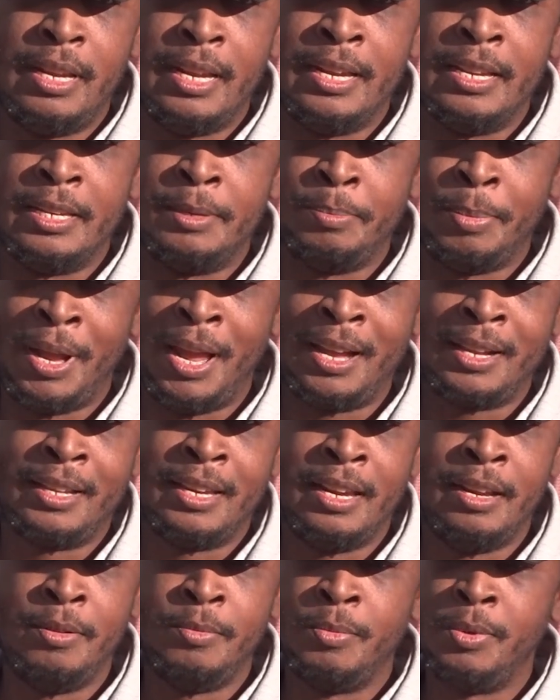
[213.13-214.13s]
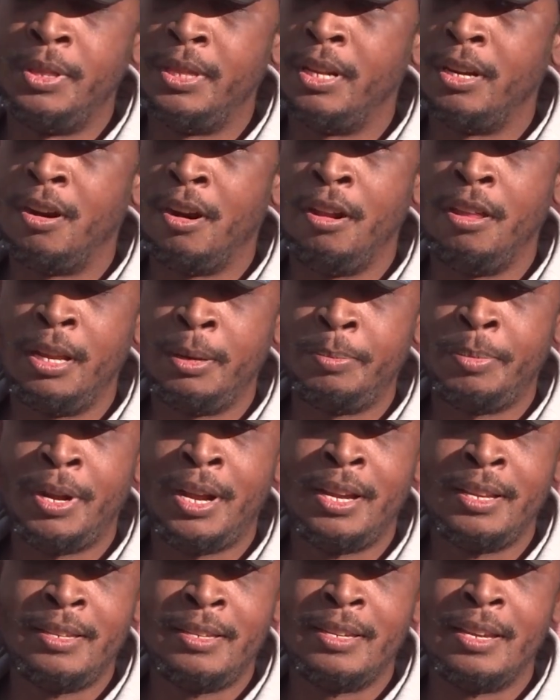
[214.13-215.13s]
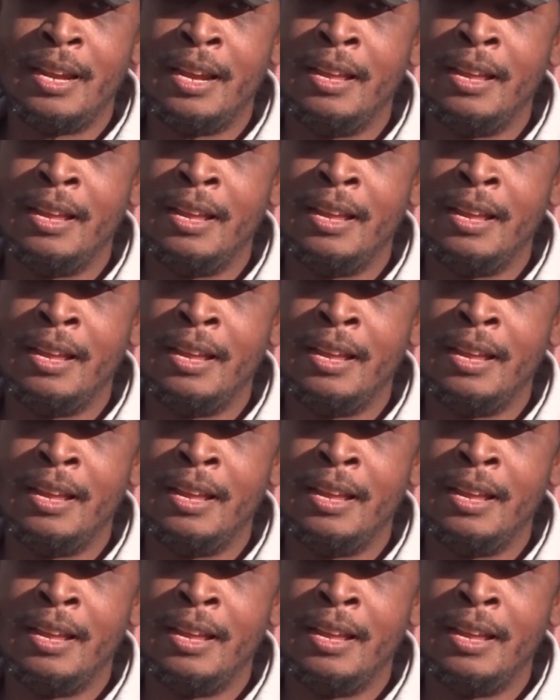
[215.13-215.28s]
is packed in with the garlic pots,